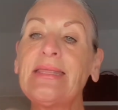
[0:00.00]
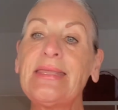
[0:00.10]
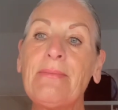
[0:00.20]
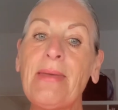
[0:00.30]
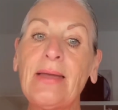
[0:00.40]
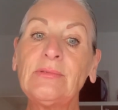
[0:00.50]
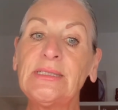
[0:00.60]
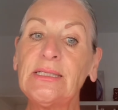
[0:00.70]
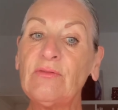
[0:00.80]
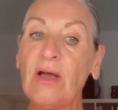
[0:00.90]
the
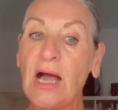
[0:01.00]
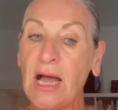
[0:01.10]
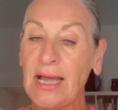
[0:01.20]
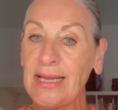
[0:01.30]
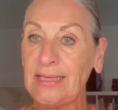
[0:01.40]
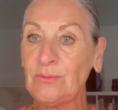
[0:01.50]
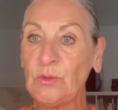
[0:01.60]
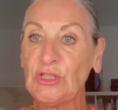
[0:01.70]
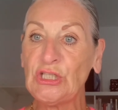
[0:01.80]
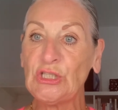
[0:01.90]
amount of iron
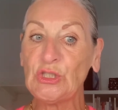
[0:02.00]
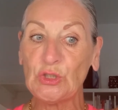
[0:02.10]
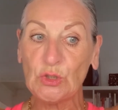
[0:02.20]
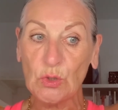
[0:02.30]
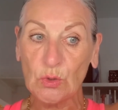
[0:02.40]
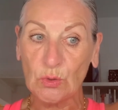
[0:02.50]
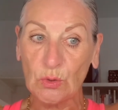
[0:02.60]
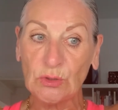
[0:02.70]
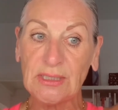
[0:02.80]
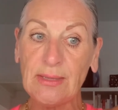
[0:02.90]
which is
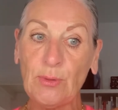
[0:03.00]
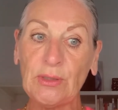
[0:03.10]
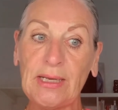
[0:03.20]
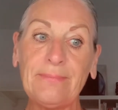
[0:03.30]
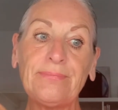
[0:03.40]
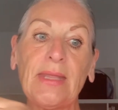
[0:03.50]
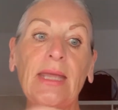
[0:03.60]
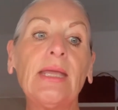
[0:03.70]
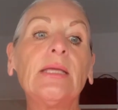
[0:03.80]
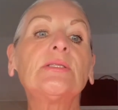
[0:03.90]
stored in the body.
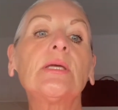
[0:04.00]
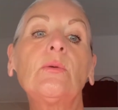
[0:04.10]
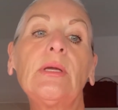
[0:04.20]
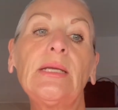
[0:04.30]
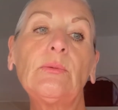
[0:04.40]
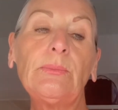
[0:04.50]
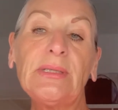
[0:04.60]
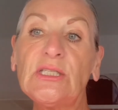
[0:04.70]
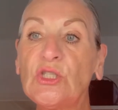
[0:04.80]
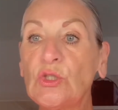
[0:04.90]
So it will
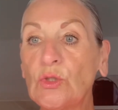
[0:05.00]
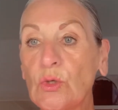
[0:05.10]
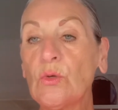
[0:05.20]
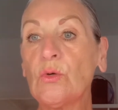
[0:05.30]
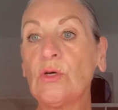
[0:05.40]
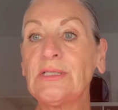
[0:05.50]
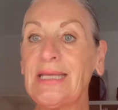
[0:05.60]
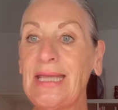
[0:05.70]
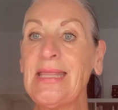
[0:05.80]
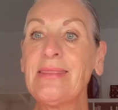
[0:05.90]
be stored
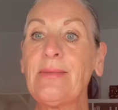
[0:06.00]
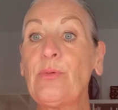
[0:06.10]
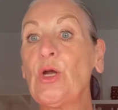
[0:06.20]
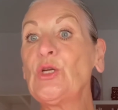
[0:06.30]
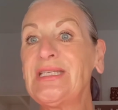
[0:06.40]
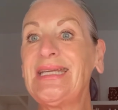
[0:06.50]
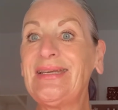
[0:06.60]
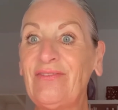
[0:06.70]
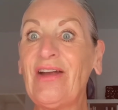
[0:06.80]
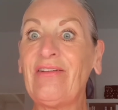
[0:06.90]
in the
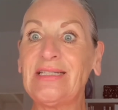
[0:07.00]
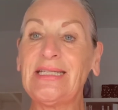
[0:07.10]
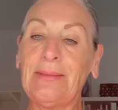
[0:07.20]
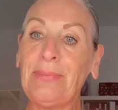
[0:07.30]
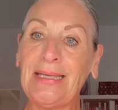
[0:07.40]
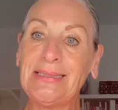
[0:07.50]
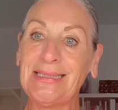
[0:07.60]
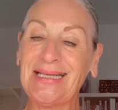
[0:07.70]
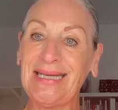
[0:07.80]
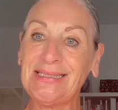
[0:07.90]
protein ferritin,
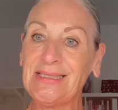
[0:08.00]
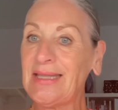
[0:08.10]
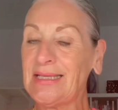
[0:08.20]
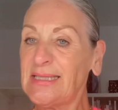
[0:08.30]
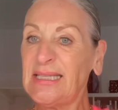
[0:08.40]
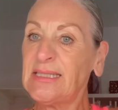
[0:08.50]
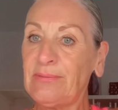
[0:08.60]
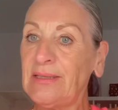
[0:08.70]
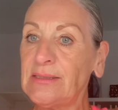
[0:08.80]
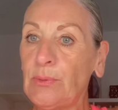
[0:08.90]
basically. So that
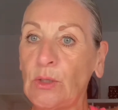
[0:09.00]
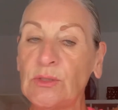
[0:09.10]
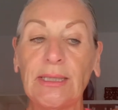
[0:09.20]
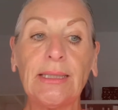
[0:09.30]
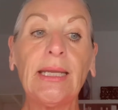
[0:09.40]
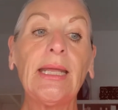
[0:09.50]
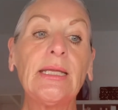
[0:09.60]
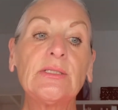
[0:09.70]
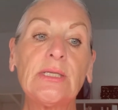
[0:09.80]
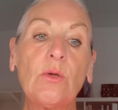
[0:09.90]
is a protein.
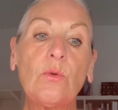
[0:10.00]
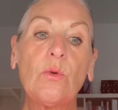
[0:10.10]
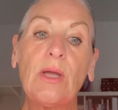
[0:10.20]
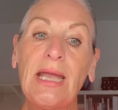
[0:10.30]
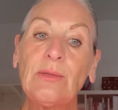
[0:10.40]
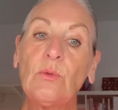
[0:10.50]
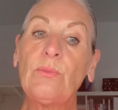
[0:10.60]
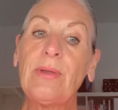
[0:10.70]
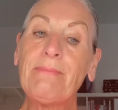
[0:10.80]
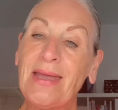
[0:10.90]
So it will
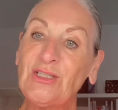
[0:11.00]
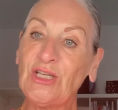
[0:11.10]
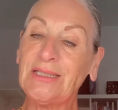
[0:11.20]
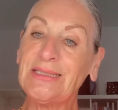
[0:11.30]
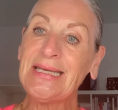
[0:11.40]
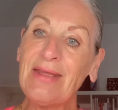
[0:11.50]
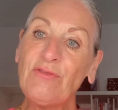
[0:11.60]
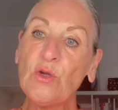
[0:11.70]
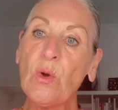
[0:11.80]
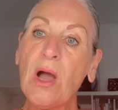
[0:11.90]
be measured.
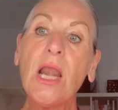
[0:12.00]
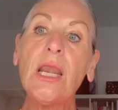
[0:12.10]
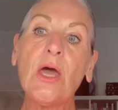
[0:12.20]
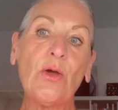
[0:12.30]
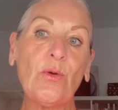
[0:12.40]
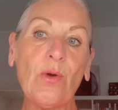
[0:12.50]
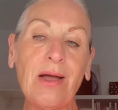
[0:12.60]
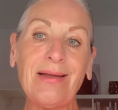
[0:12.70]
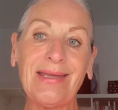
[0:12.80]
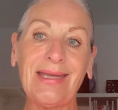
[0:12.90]
if you are low
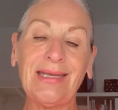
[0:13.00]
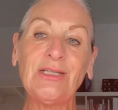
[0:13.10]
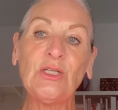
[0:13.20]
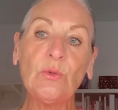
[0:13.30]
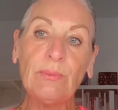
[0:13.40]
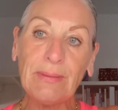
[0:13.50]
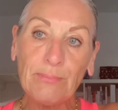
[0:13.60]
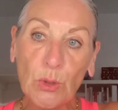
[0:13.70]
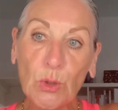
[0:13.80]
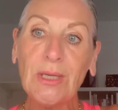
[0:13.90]
iron, you will be
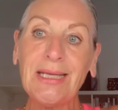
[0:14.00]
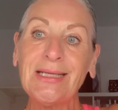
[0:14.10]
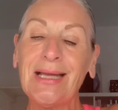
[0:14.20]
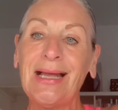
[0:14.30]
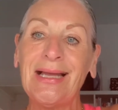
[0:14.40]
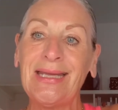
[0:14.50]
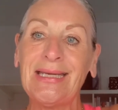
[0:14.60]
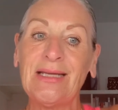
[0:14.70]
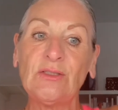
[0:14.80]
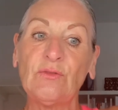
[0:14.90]
pulling
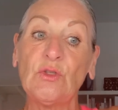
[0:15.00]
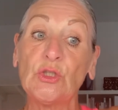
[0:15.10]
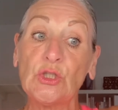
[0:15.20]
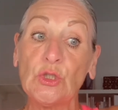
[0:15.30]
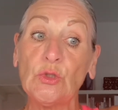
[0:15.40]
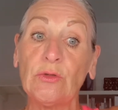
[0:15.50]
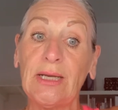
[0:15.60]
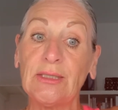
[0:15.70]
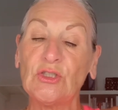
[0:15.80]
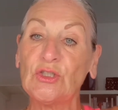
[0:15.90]
iron out of your
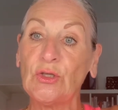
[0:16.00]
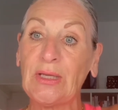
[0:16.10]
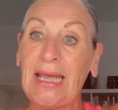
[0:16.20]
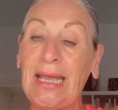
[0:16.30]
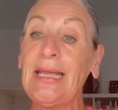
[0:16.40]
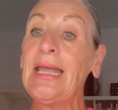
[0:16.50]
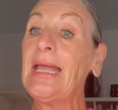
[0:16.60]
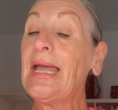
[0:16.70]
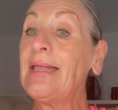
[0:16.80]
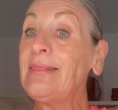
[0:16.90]
storage, okay?
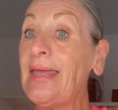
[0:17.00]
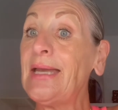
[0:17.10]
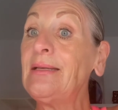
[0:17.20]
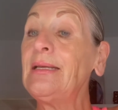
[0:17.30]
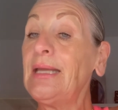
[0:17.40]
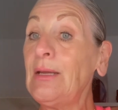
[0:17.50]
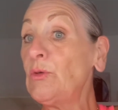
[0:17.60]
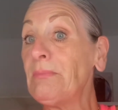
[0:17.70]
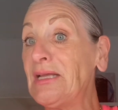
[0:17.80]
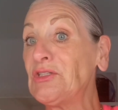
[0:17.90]
And then it
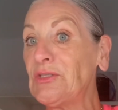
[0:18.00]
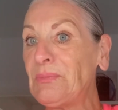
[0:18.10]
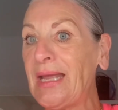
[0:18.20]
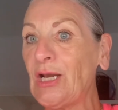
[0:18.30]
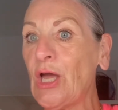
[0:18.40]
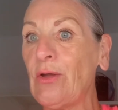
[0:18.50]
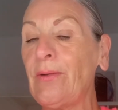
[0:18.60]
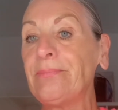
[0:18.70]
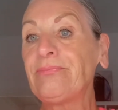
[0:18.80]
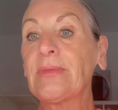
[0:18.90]
would measure as being
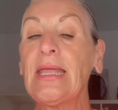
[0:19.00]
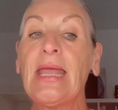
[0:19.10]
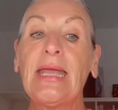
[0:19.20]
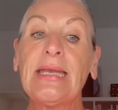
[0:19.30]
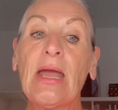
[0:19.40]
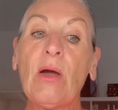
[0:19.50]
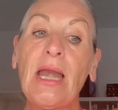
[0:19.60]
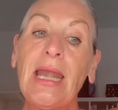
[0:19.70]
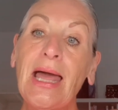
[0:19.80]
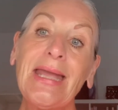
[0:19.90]
low. Now,
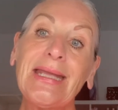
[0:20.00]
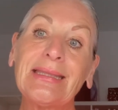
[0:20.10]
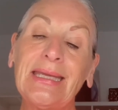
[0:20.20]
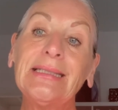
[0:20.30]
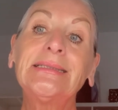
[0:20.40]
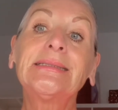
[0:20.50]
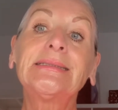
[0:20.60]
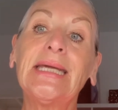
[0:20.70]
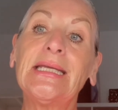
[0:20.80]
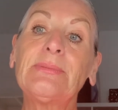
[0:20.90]
I like this
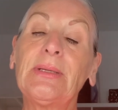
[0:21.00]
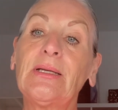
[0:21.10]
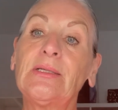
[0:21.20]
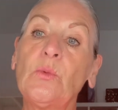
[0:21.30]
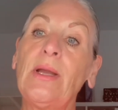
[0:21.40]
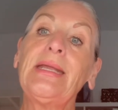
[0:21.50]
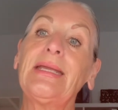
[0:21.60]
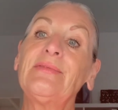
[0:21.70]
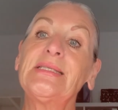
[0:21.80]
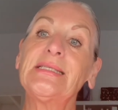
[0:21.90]
test because, one,
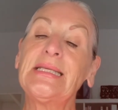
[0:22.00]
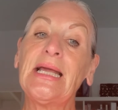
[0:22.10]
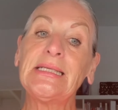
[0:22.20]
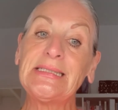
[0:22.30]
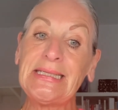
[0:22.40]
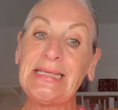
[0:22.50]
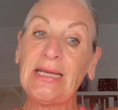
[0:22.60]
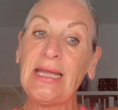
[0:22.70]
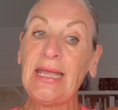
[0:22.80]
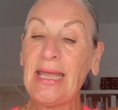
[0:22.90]
it gives us an
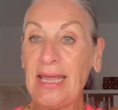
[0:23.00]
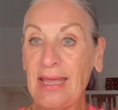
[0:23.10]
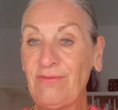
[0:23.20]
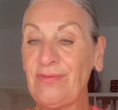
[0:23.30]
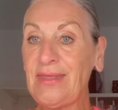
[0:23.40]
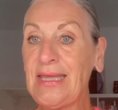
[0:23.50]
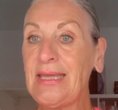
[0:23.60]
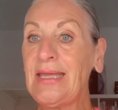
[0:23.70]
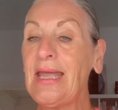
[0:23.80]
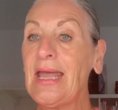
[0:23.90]
idea if the